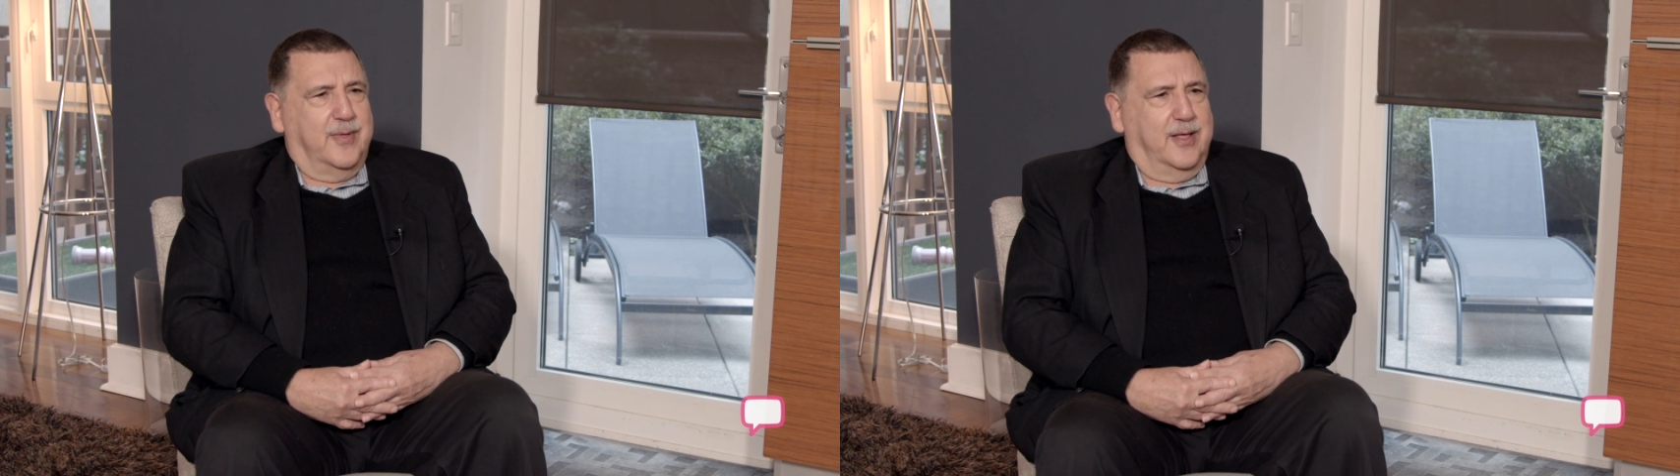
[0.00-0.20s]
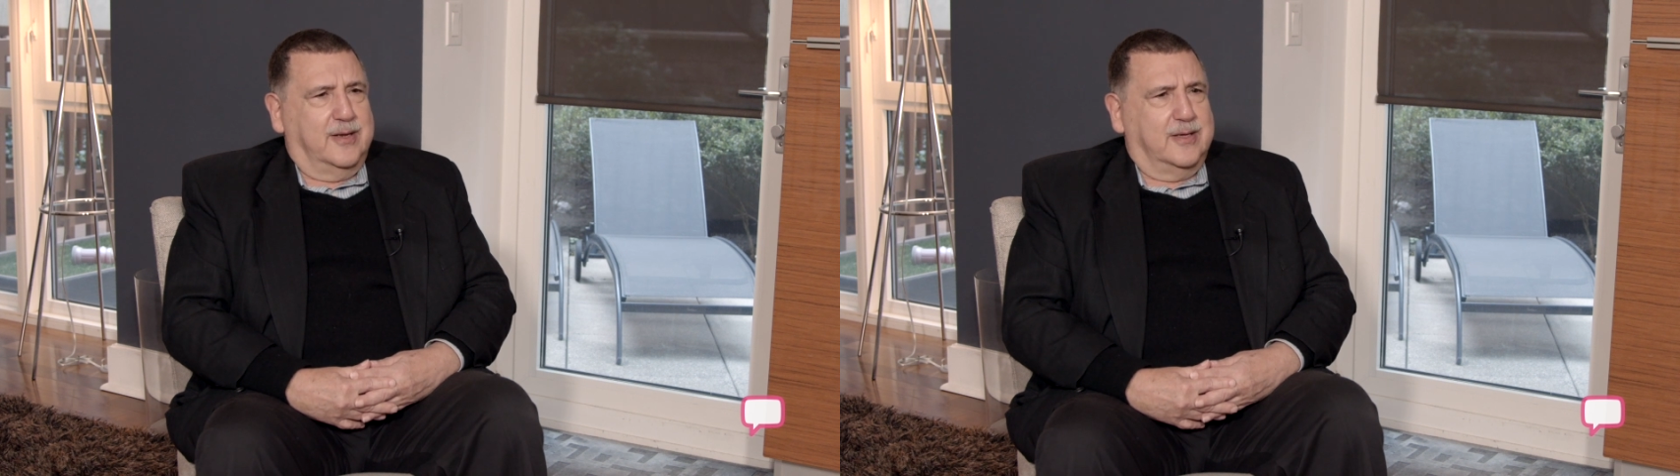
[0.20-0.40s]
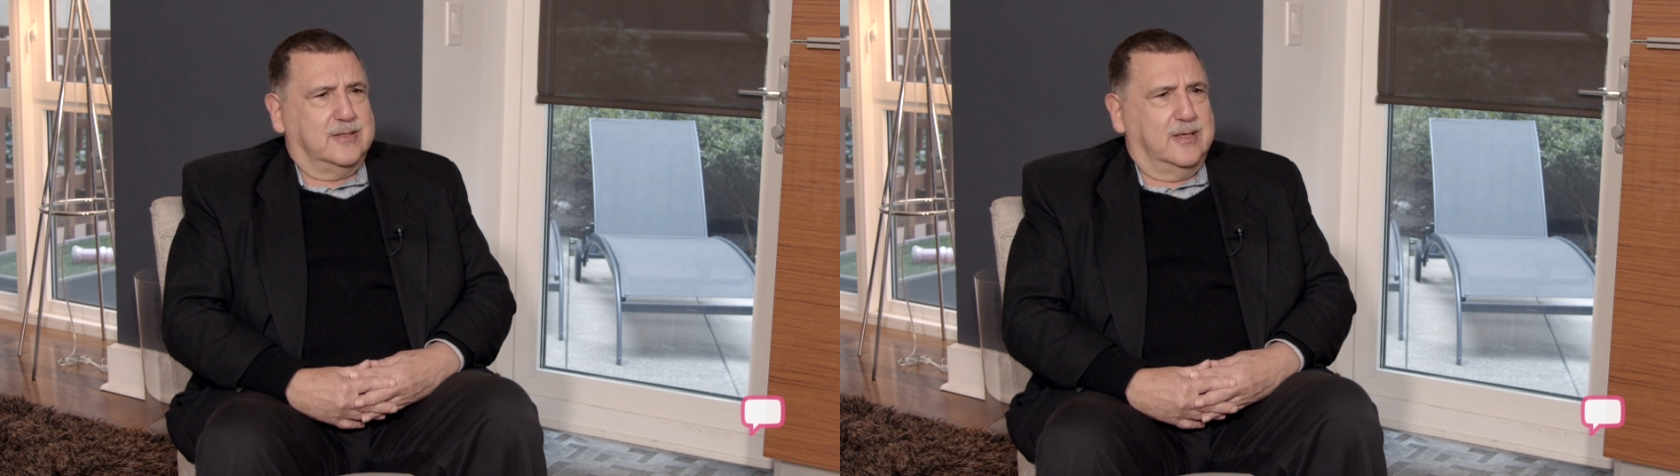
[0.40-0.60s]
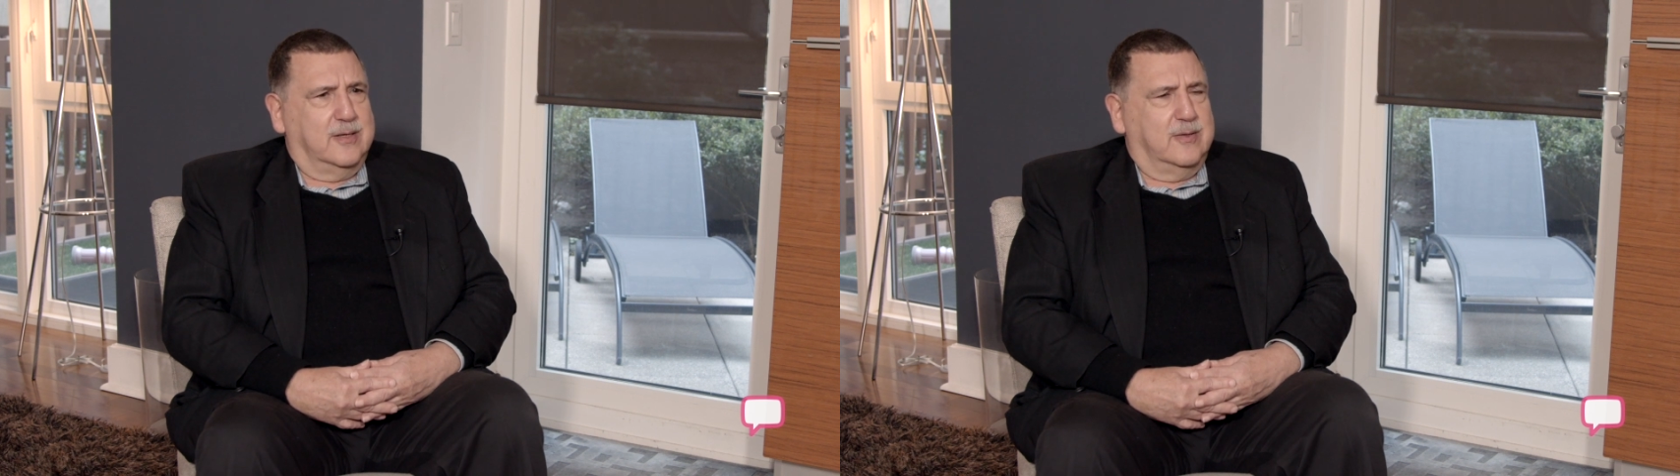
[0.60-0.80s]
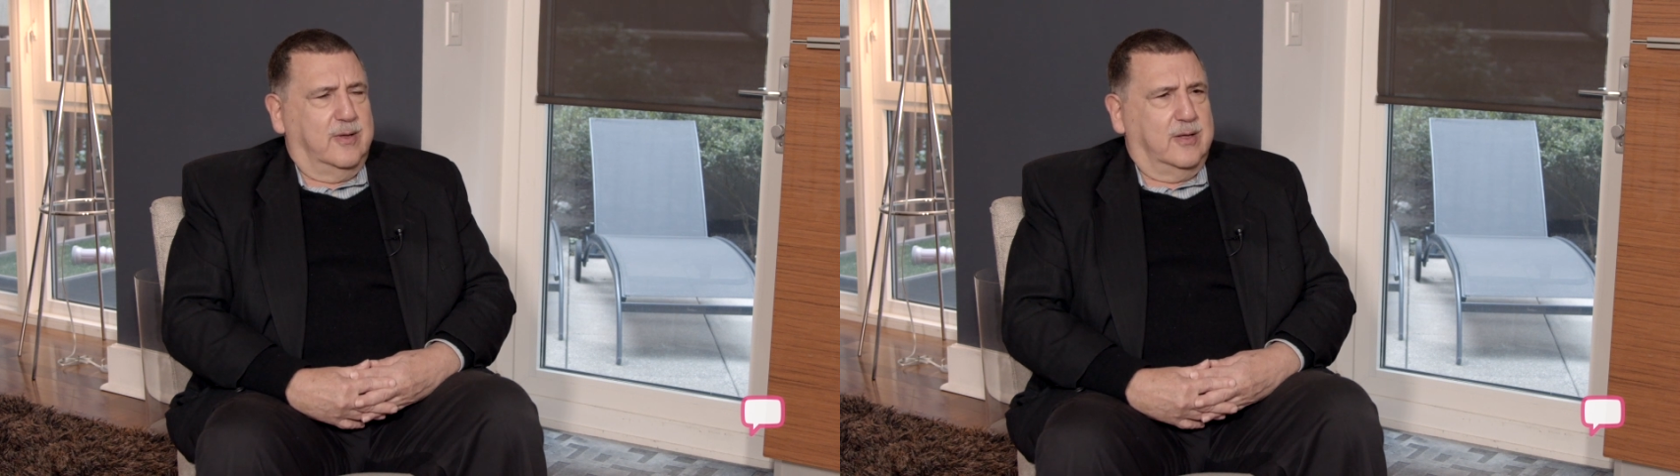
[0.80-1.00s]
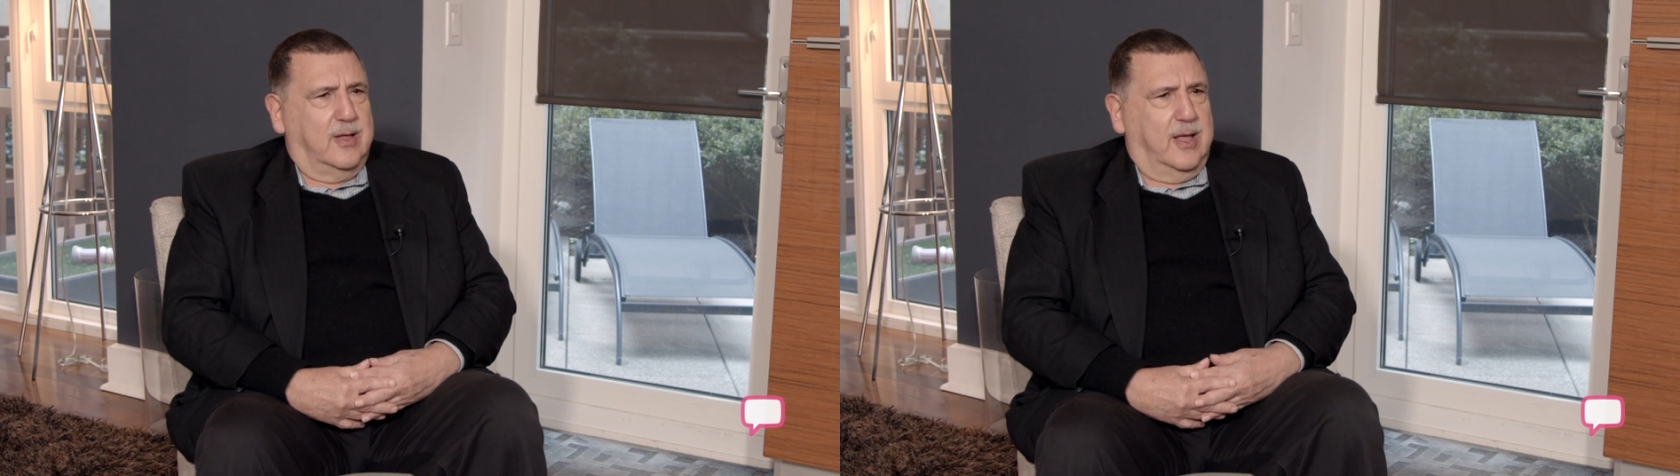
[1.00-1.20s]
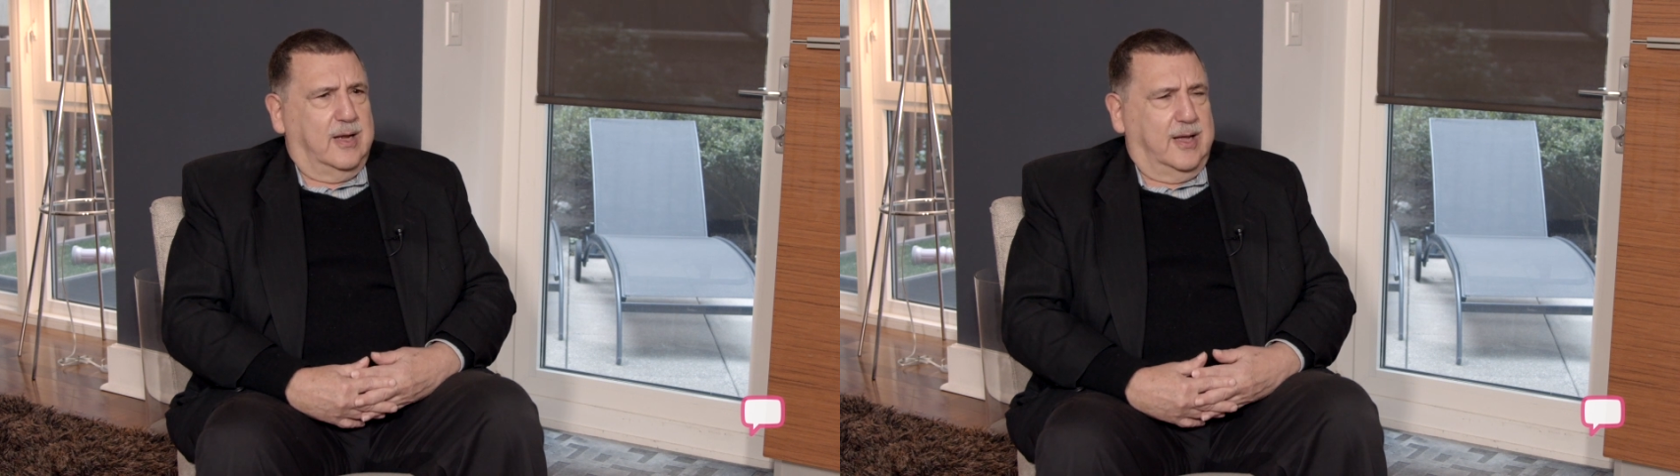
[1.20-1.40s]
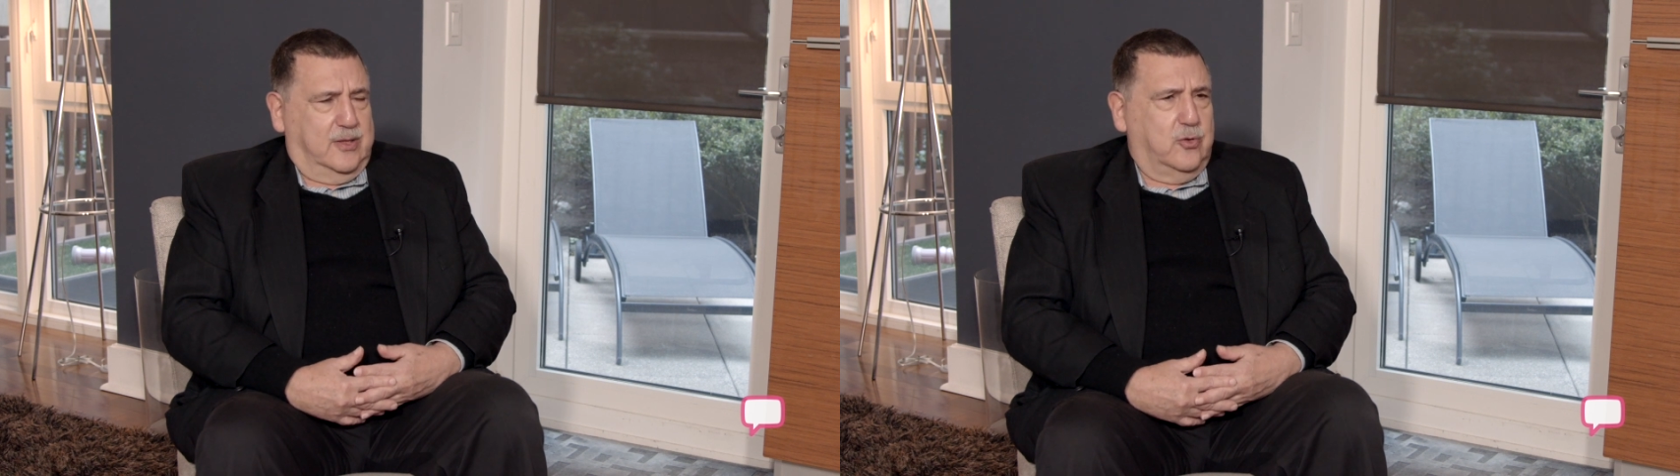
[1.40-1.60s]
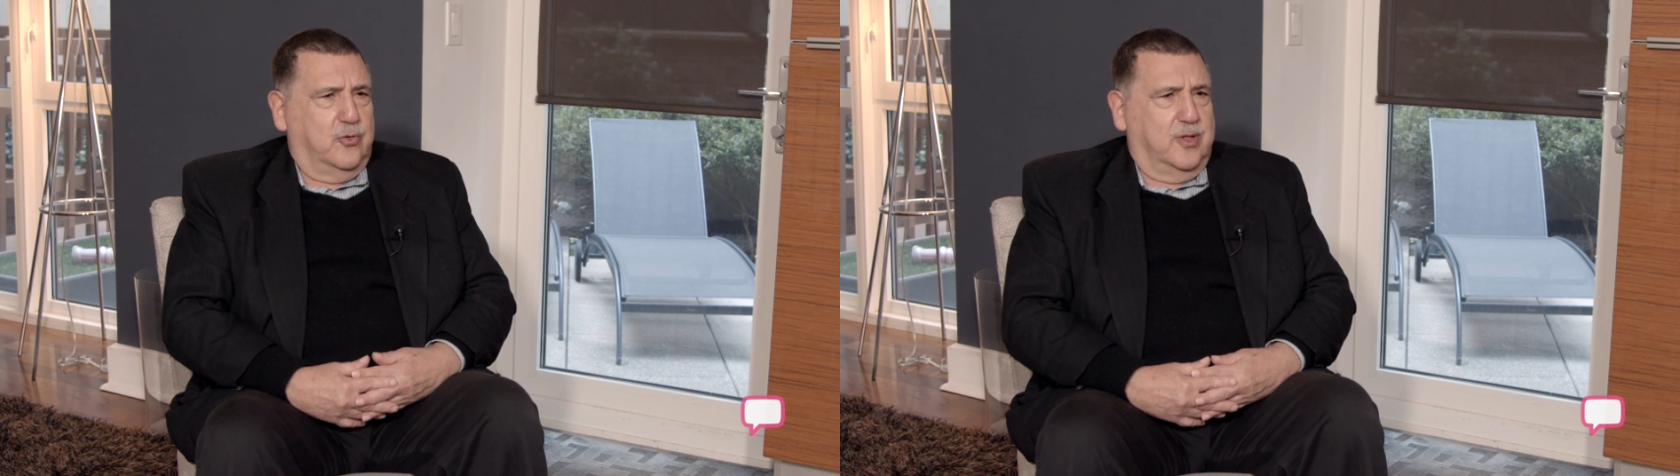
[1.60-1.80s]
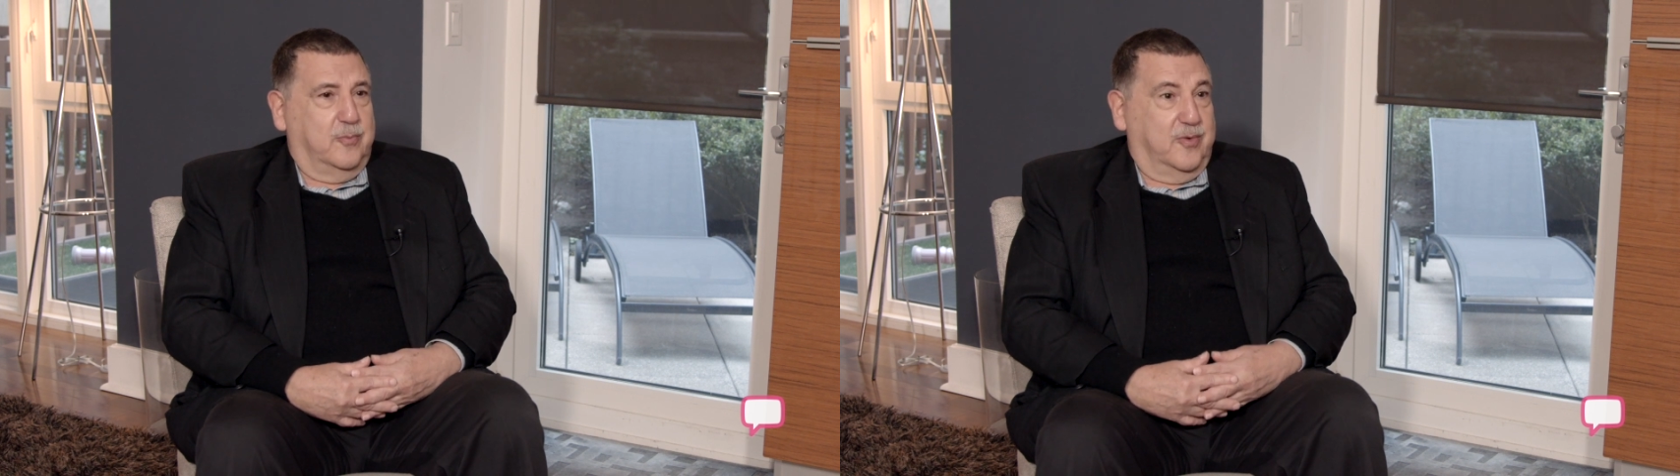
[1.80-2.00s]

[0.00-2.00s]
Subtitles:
and I said, and I had told them